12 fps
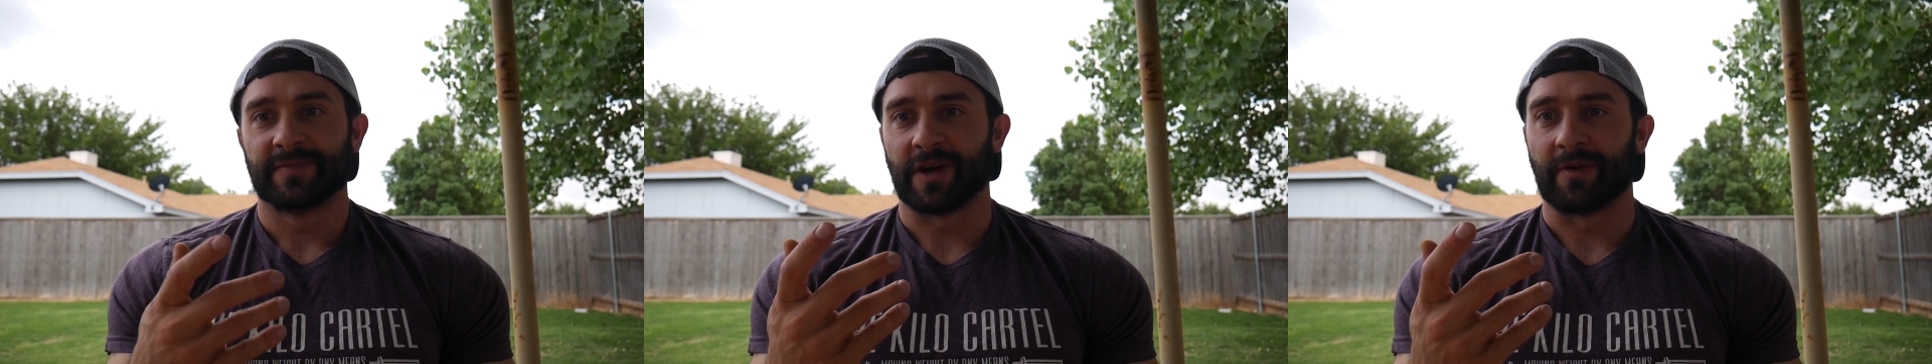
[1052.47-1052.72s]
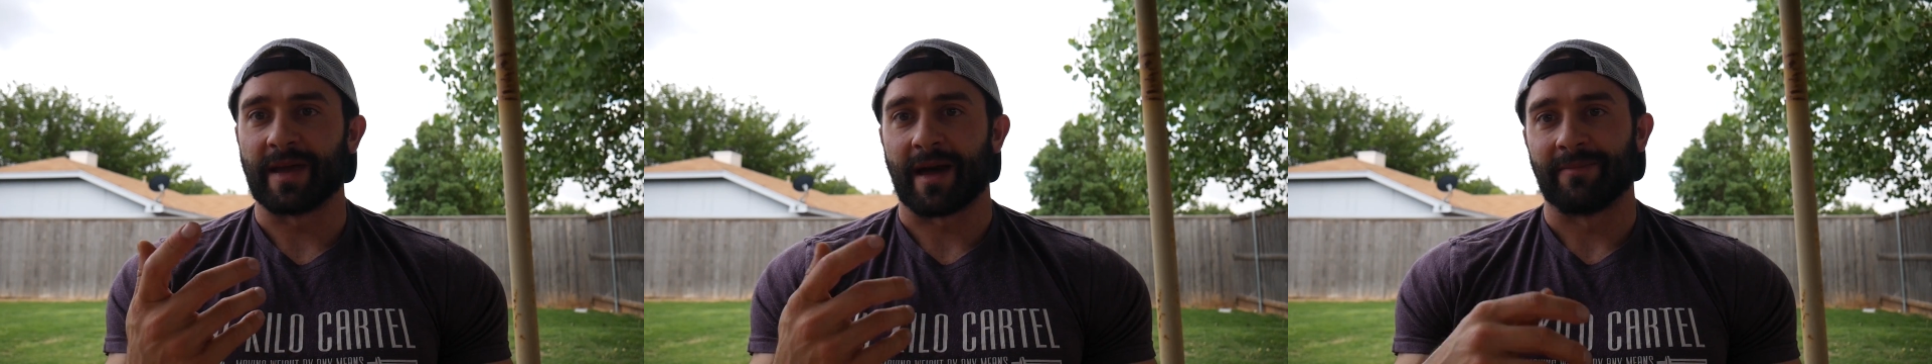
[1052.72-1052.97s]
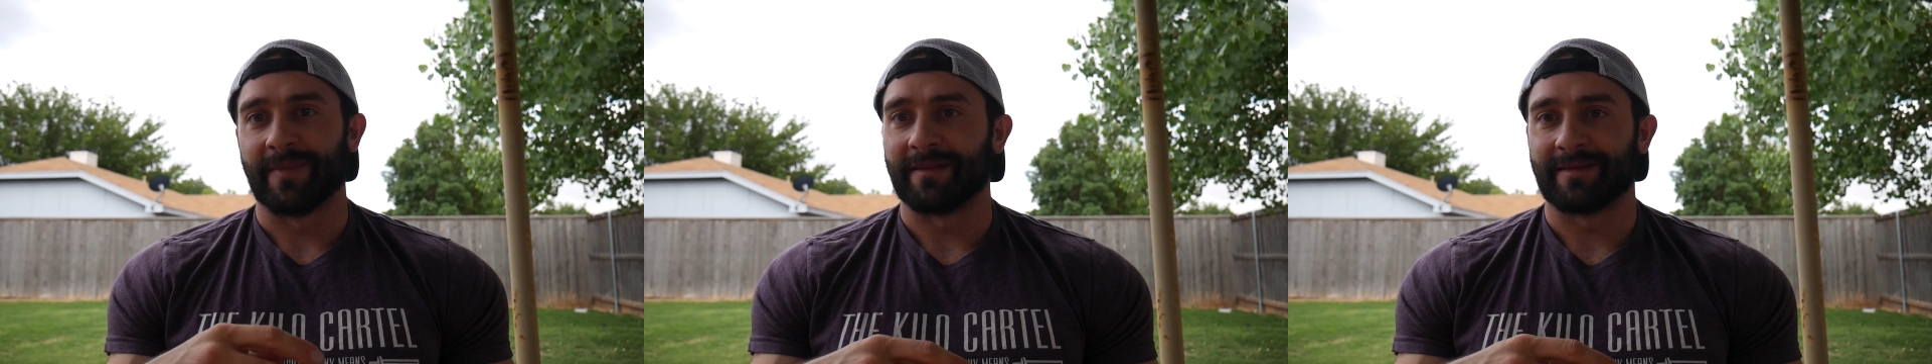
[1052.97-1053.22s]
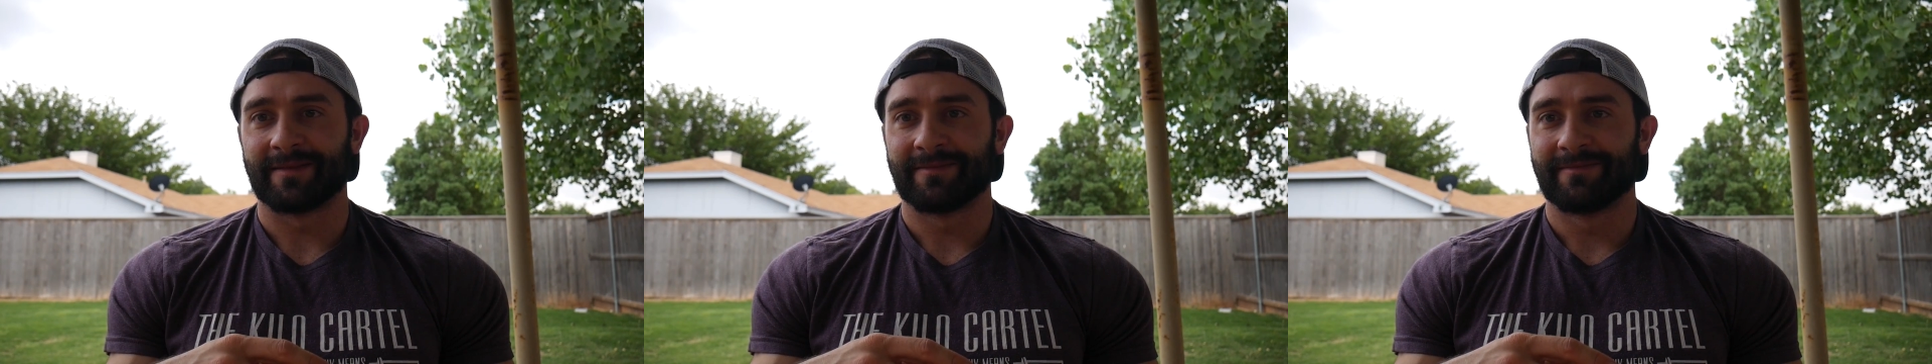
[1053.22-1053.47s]
So yeah,
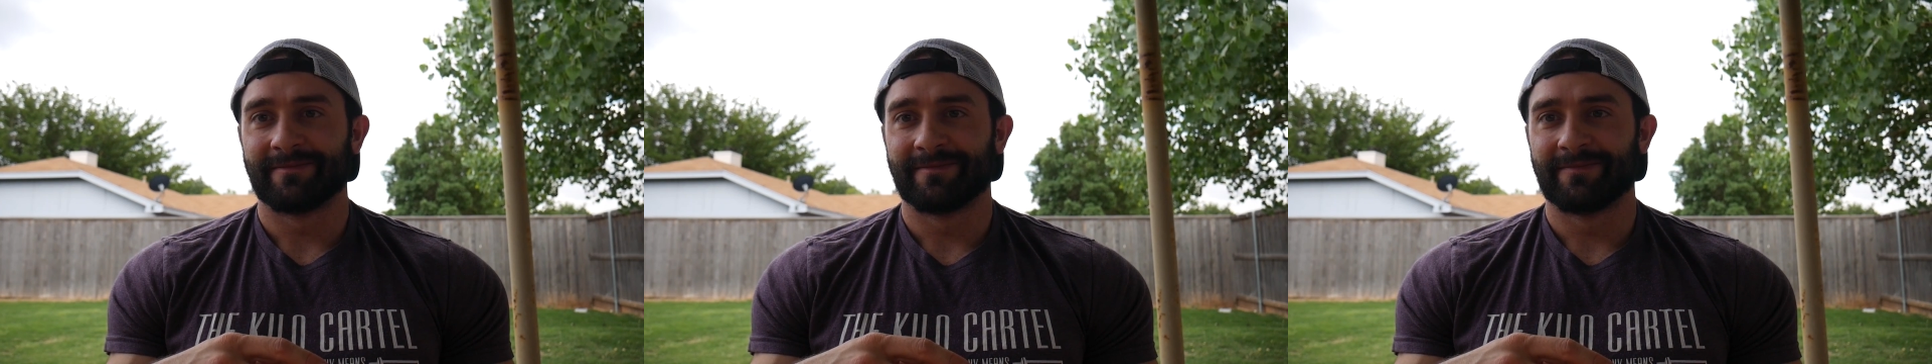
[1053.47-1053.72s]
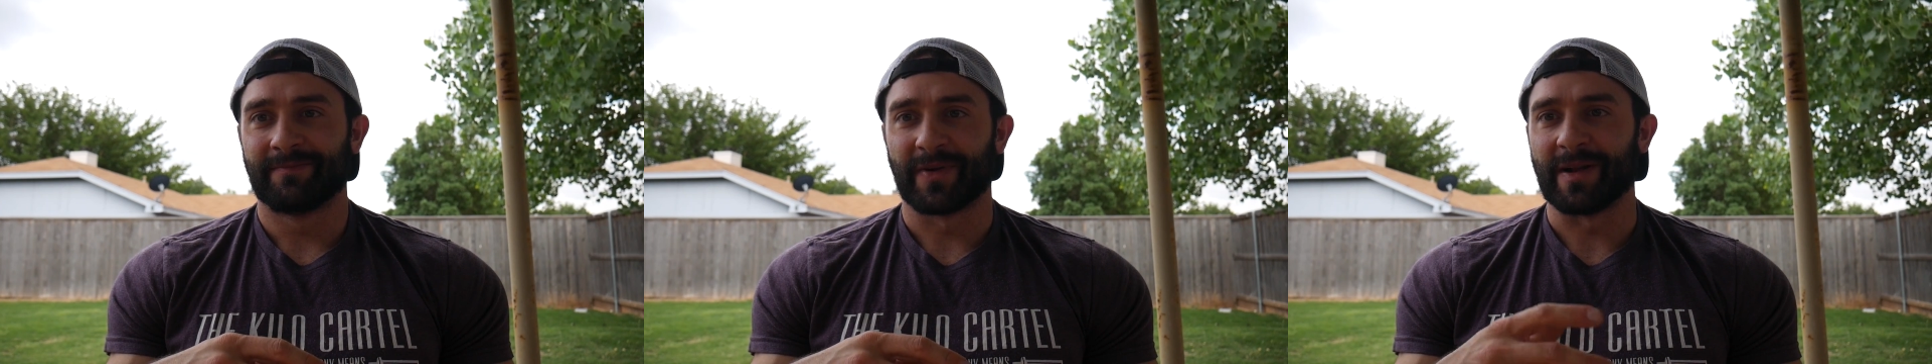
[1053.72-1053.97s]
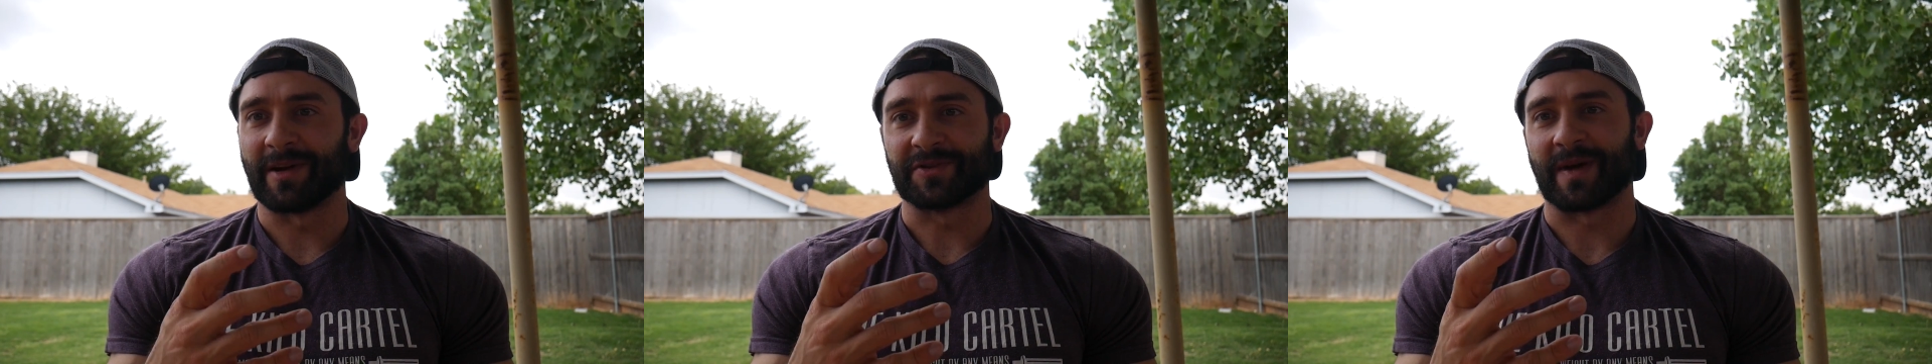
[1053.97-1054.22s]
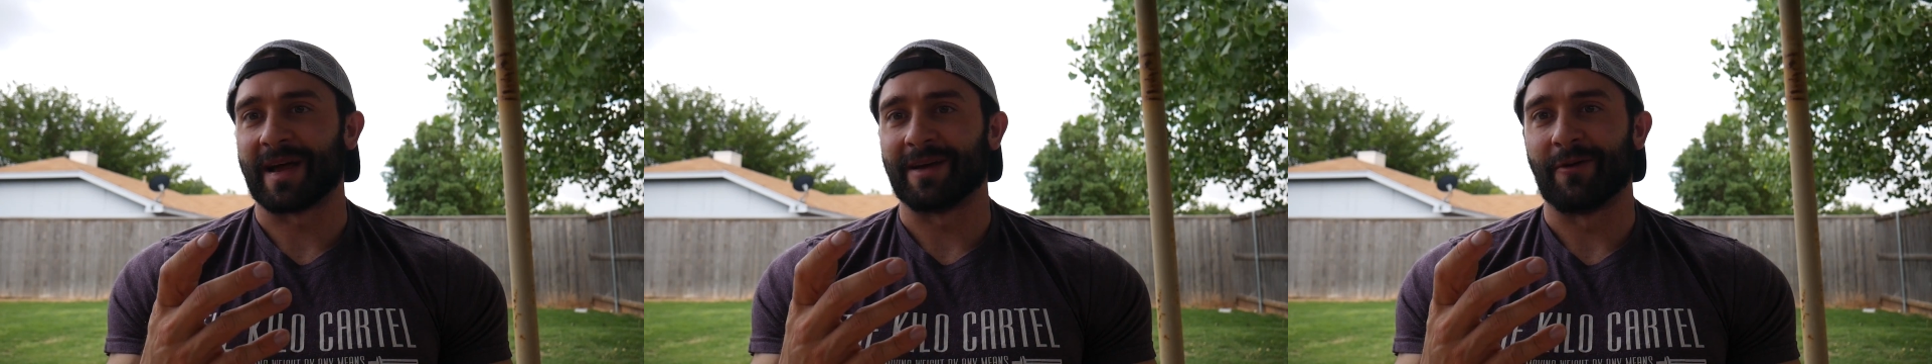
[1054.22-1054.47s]
that's pretty
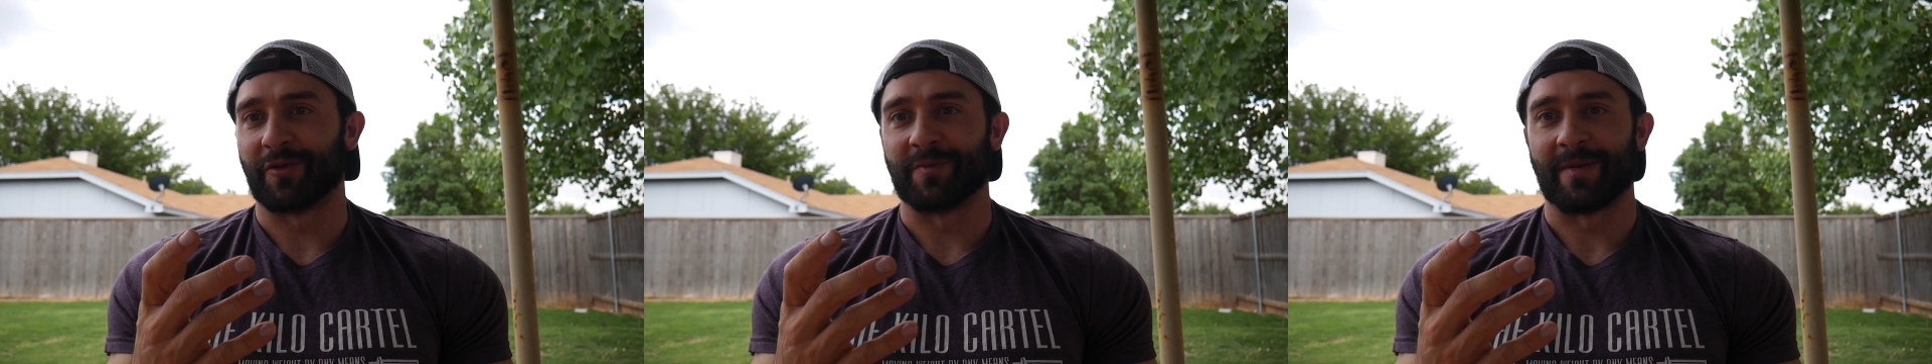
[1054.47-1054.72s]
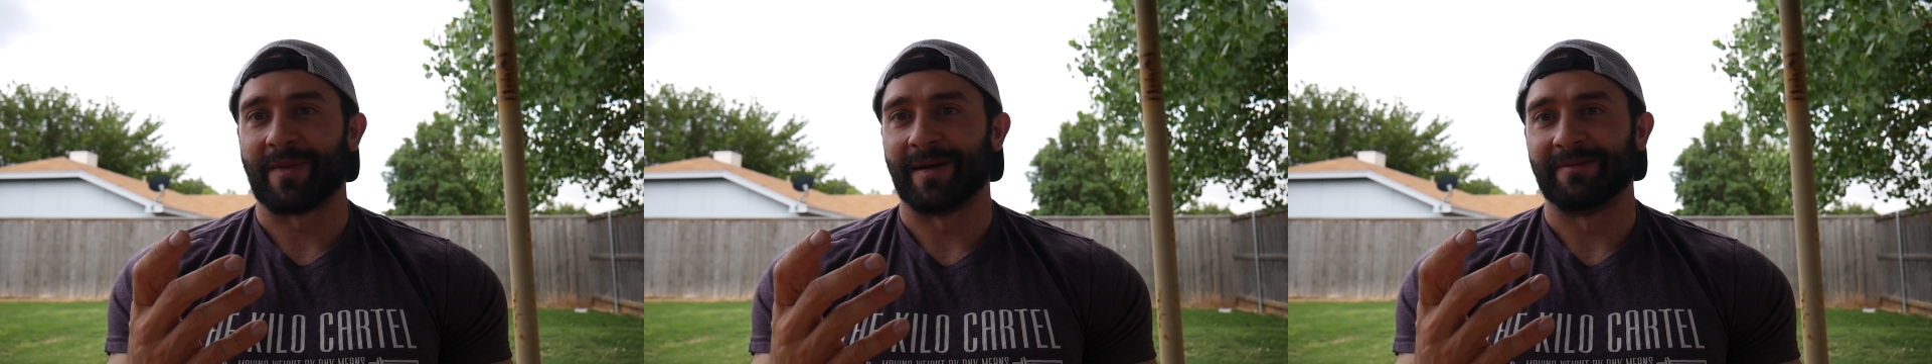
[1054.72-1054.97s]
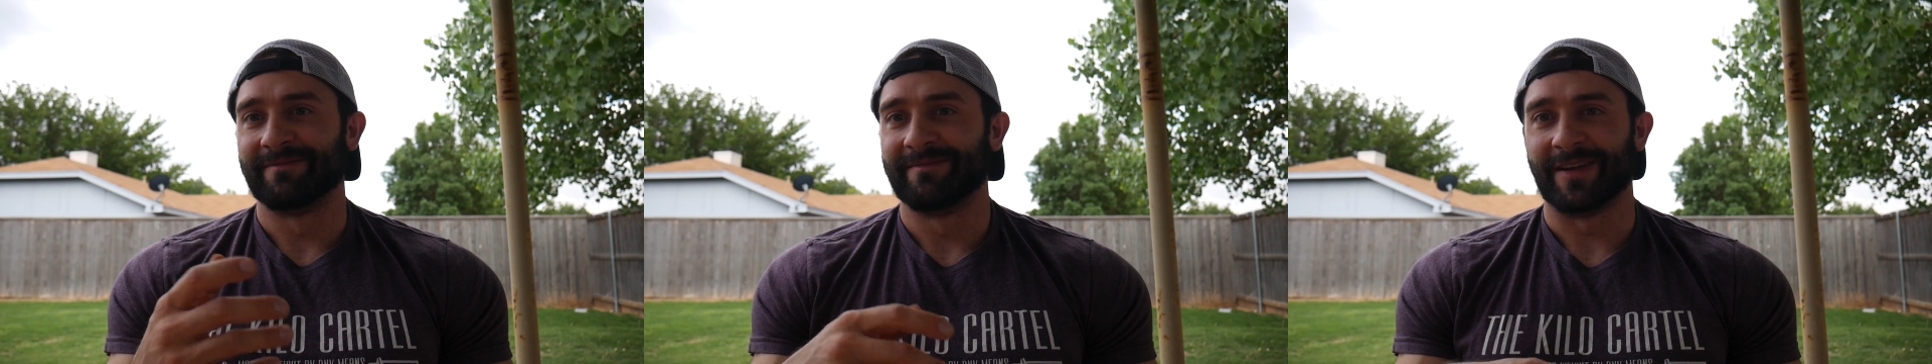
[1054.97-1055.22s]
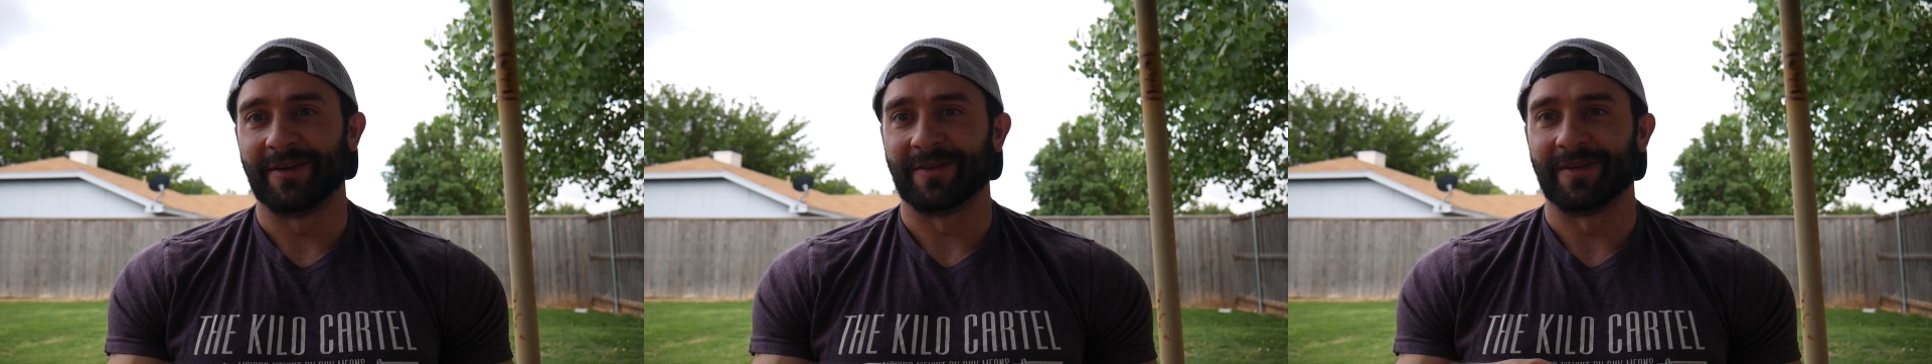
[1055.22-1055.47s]
much what I had going through my mind
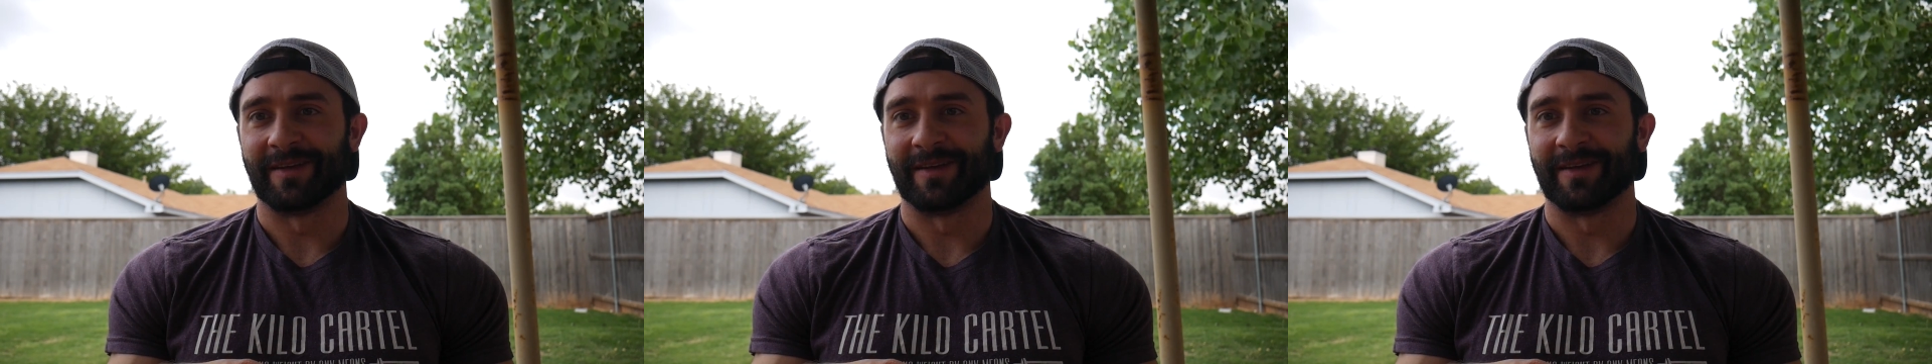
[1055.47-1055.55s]
during the